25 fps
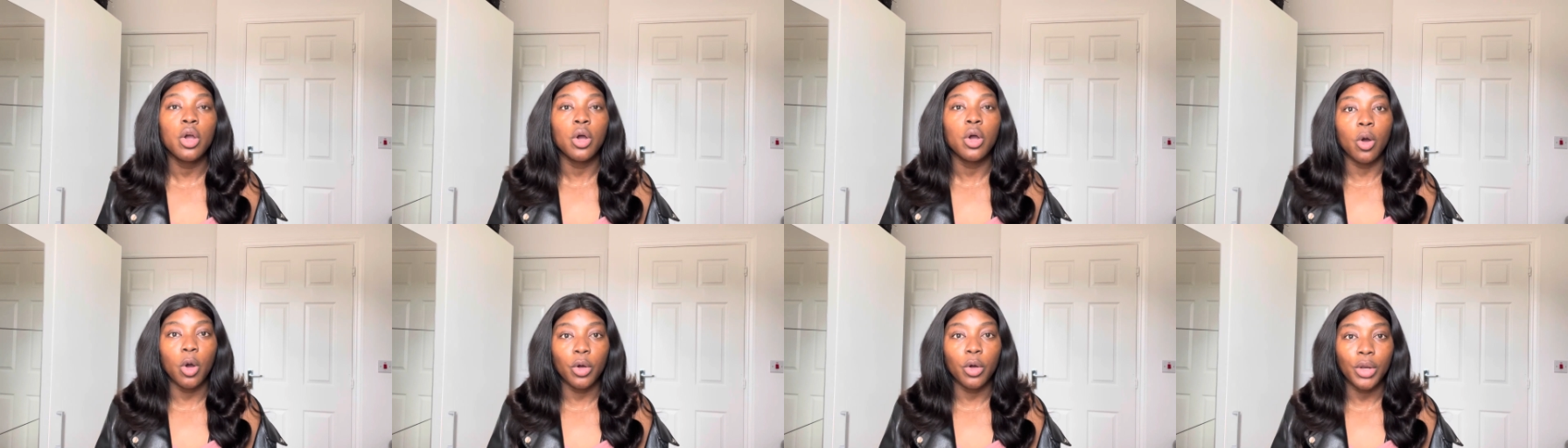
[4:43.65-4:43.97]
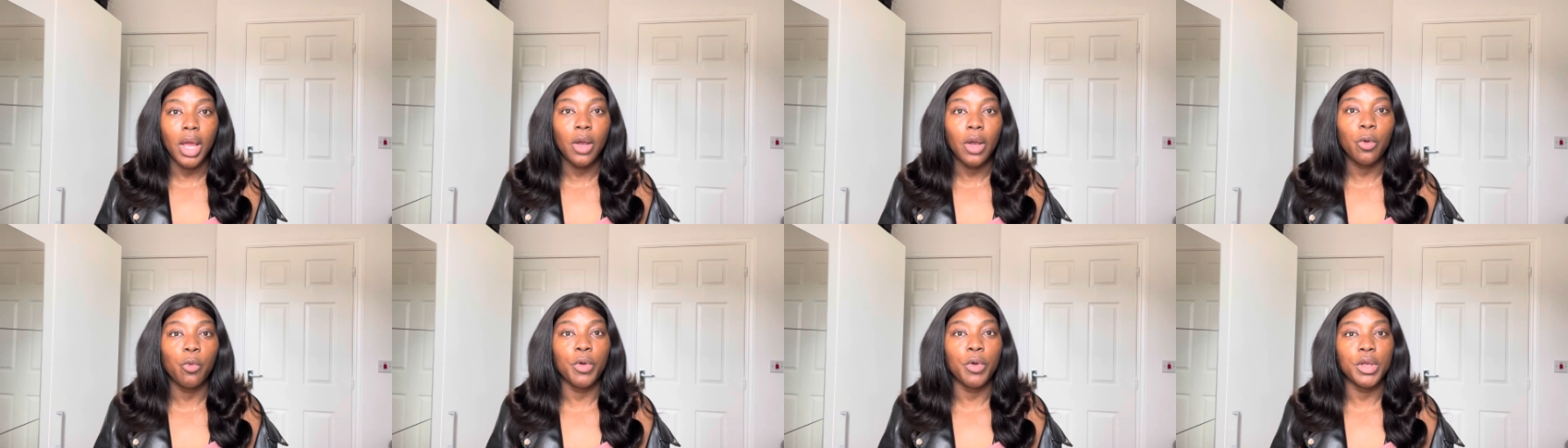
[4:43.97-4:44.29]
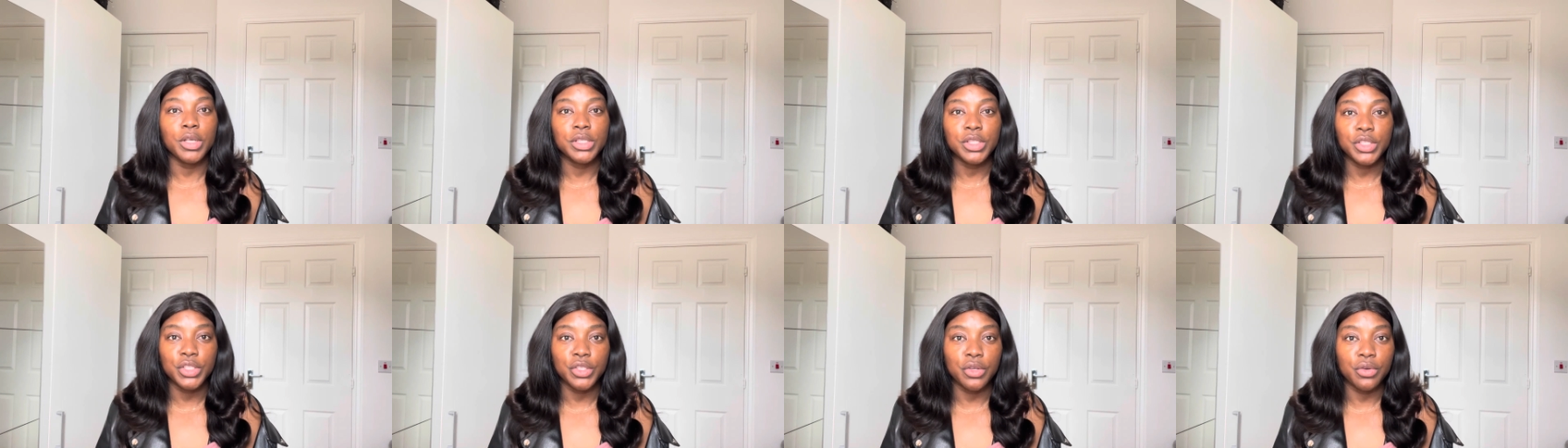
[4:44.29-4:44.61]
other
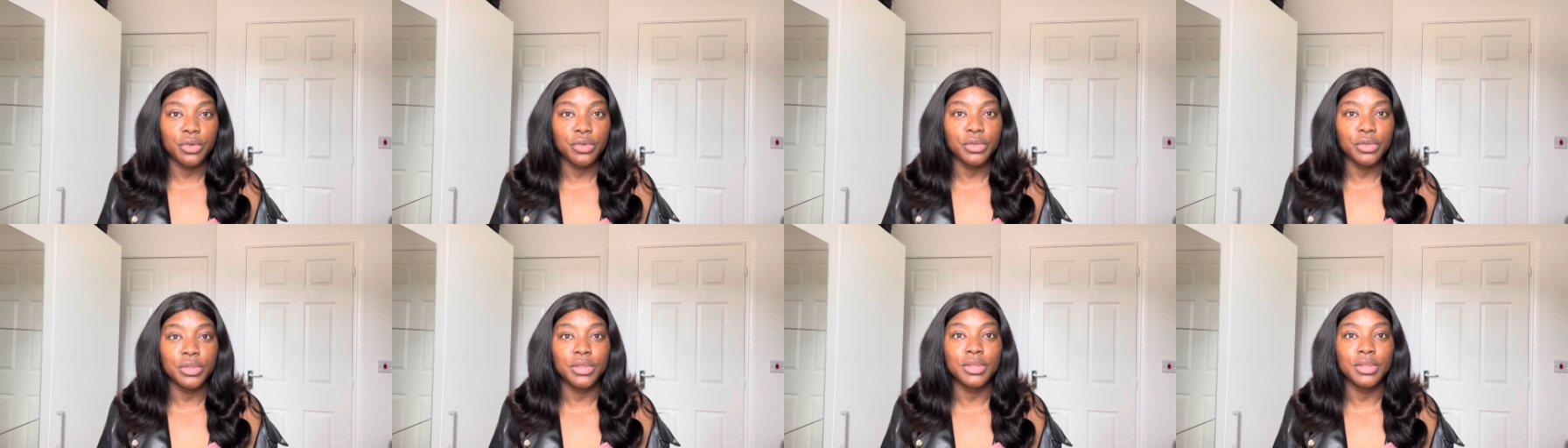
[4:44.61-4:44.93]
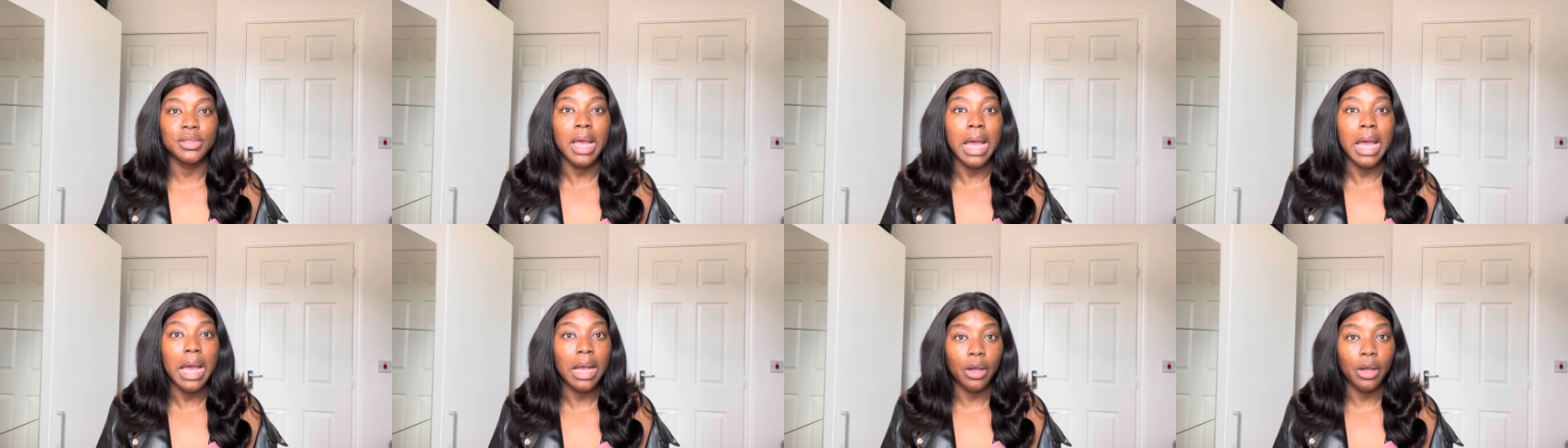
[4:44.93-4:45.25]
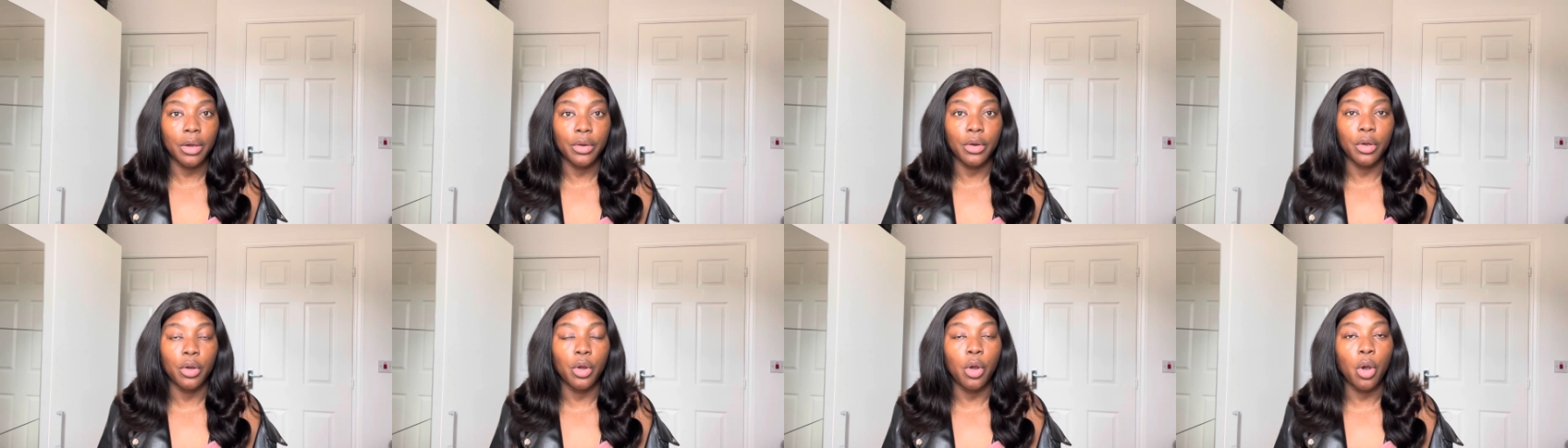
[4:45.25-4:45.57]
questions are
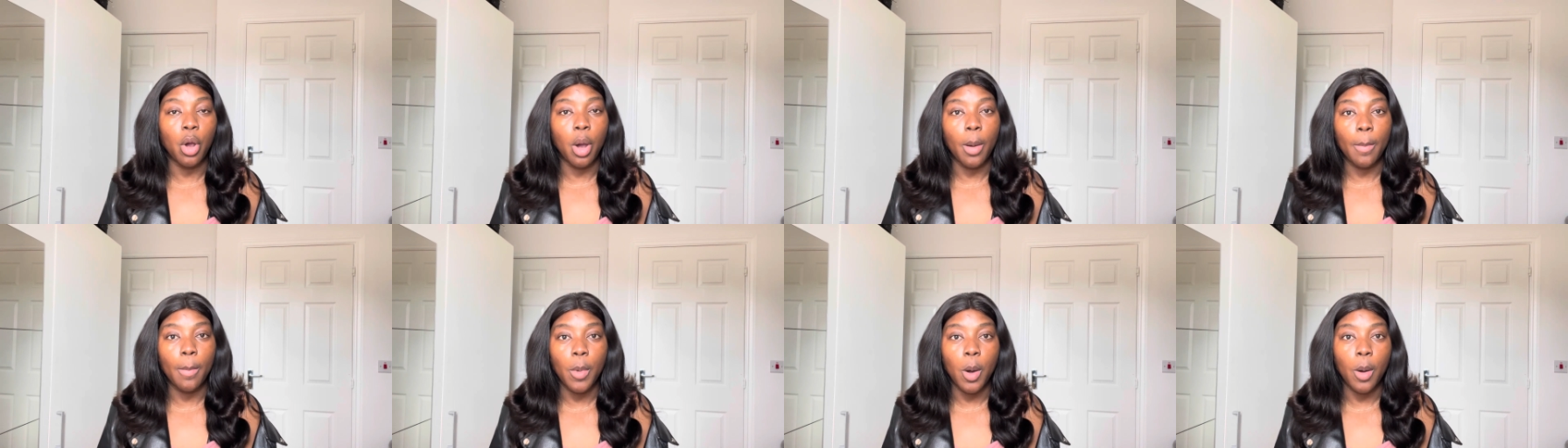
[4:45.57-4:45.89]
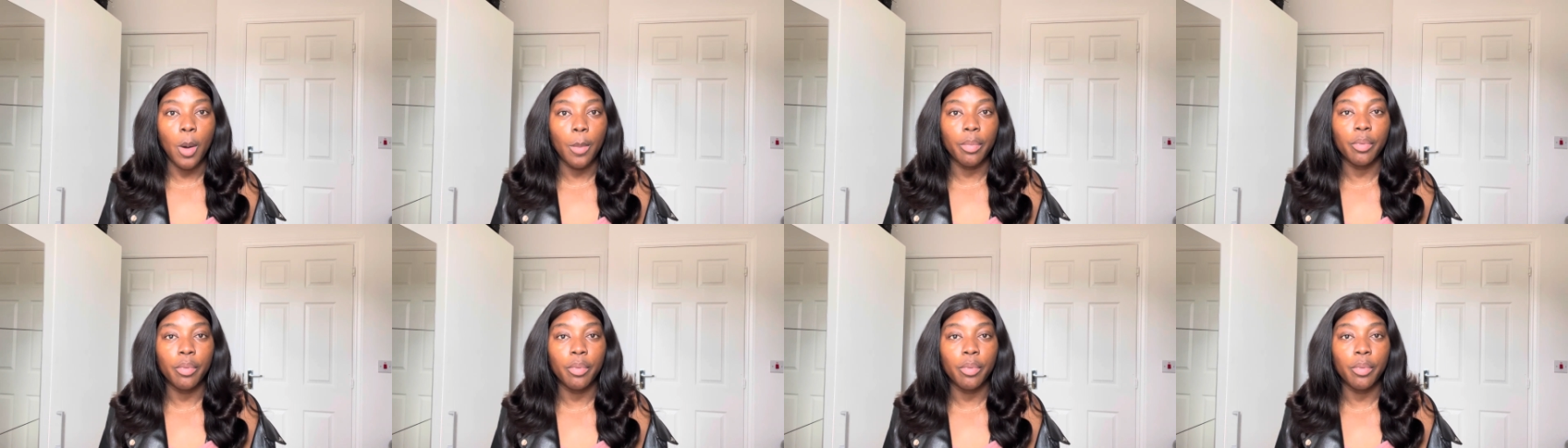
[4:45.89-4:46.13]
going to come up.